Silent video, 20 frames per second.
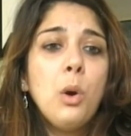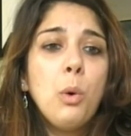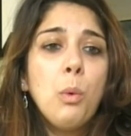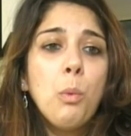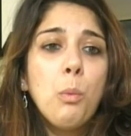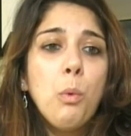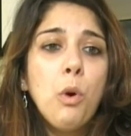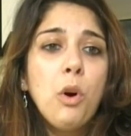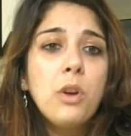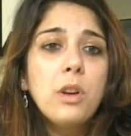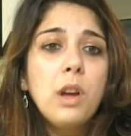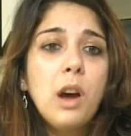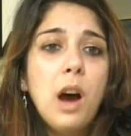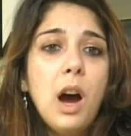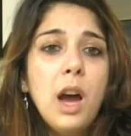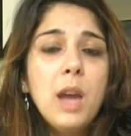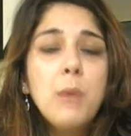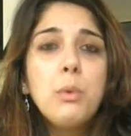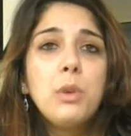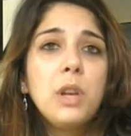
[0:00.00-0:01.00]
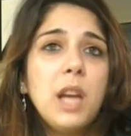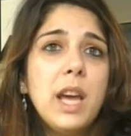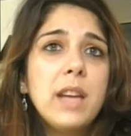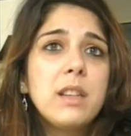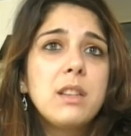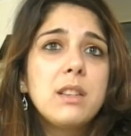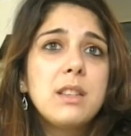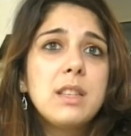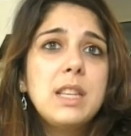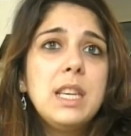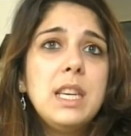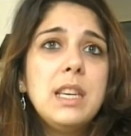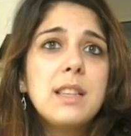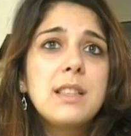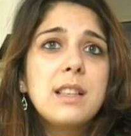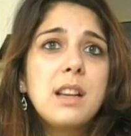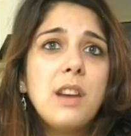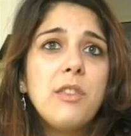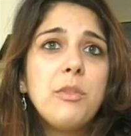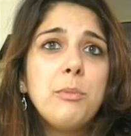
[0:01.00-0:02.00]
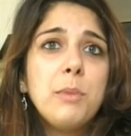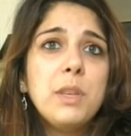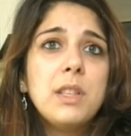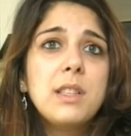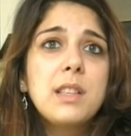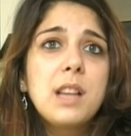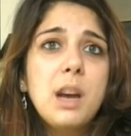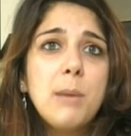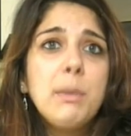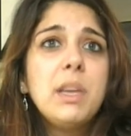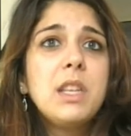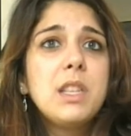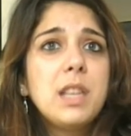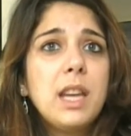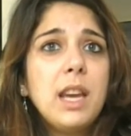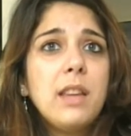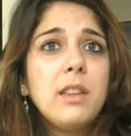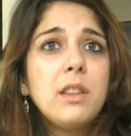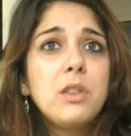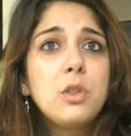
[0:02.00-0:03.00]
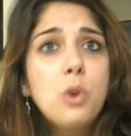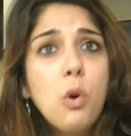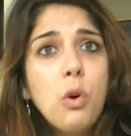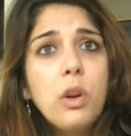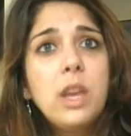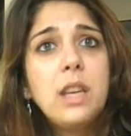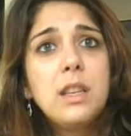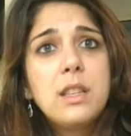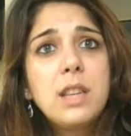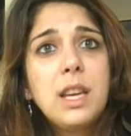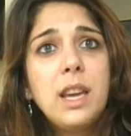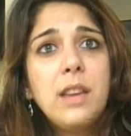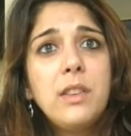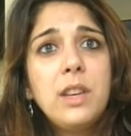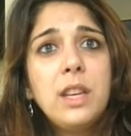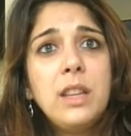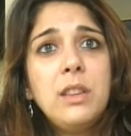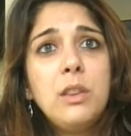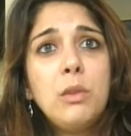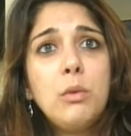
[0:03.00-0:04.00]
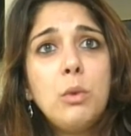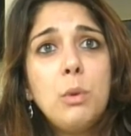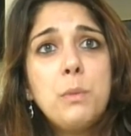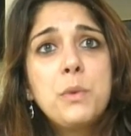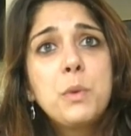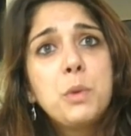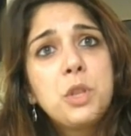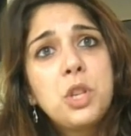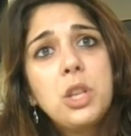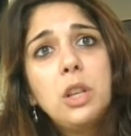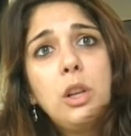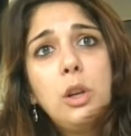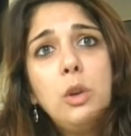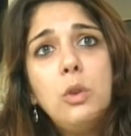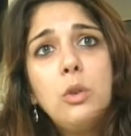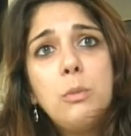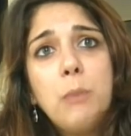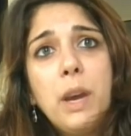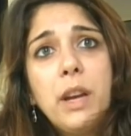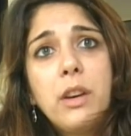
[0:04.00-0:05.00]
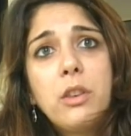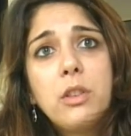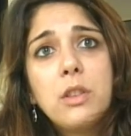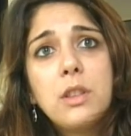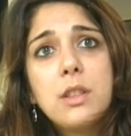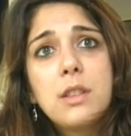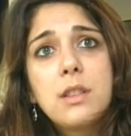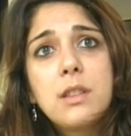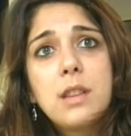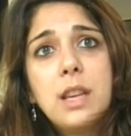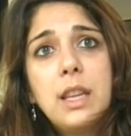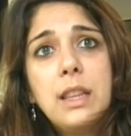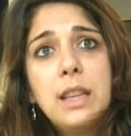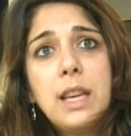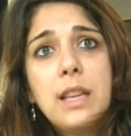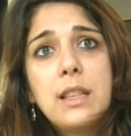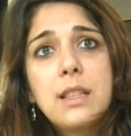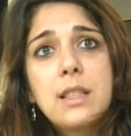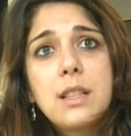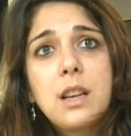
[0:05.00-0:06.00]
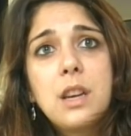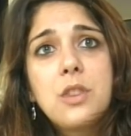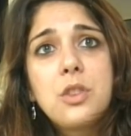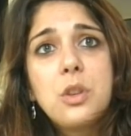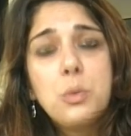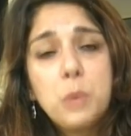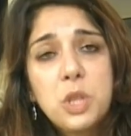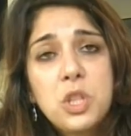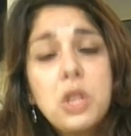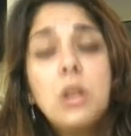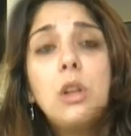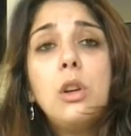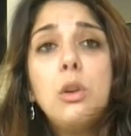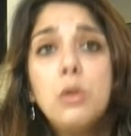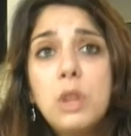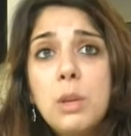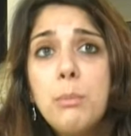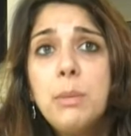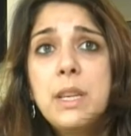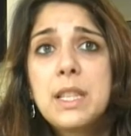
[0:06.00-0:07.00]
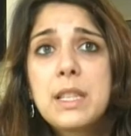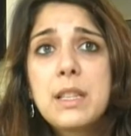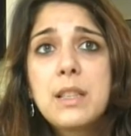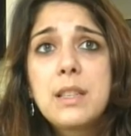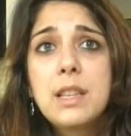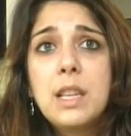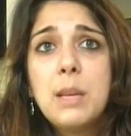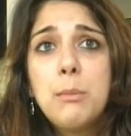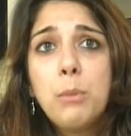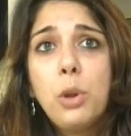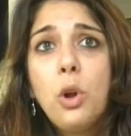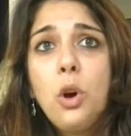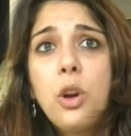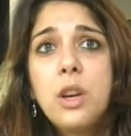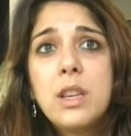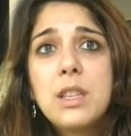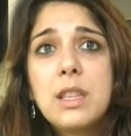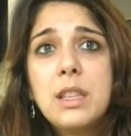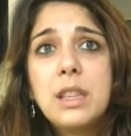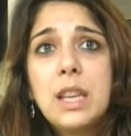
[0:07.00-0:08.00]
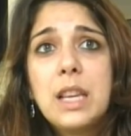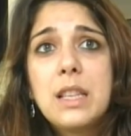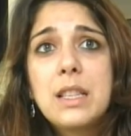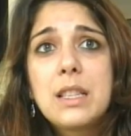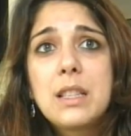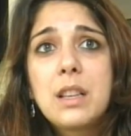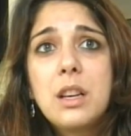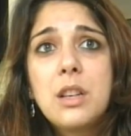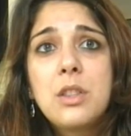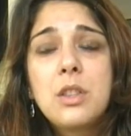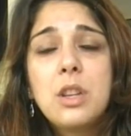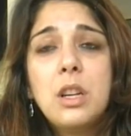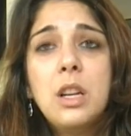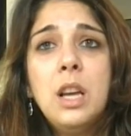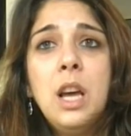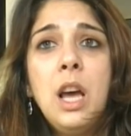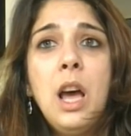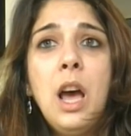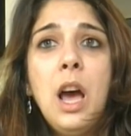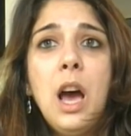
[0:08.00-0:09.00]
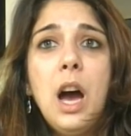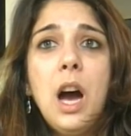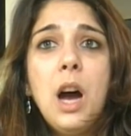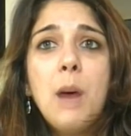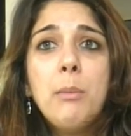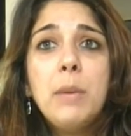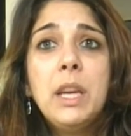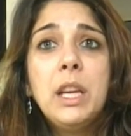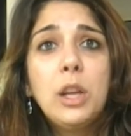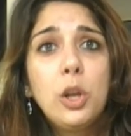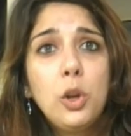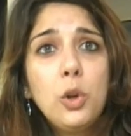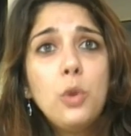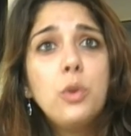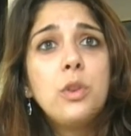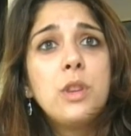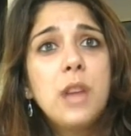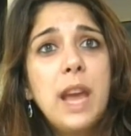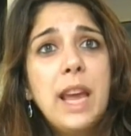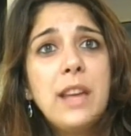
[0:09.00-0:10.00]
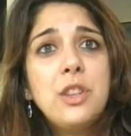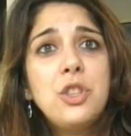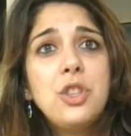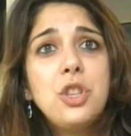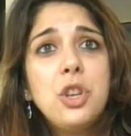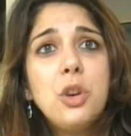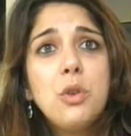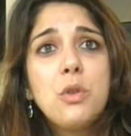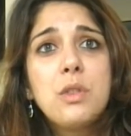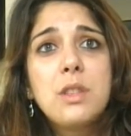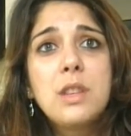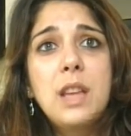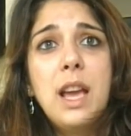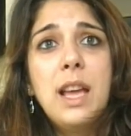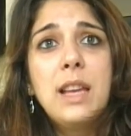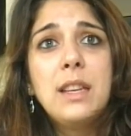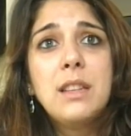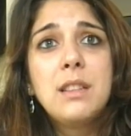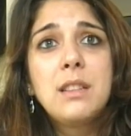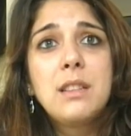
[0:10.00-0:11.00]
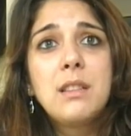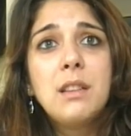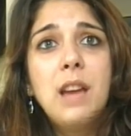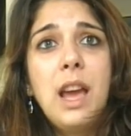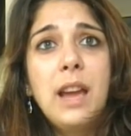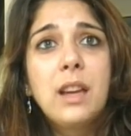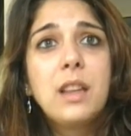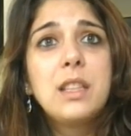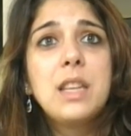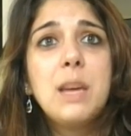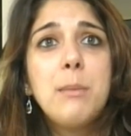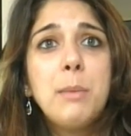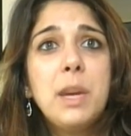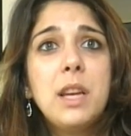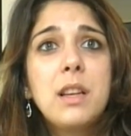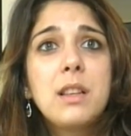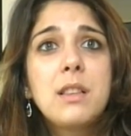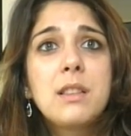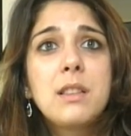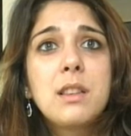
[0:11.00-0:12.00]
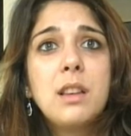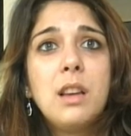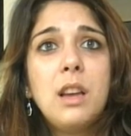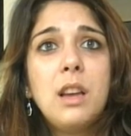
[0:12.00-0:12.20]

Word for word: What I would like to see is governments coming together, talking together in the rooms, which include migrants in their discussion, which include the business and employers in their discussion, um, include N G Os and academics,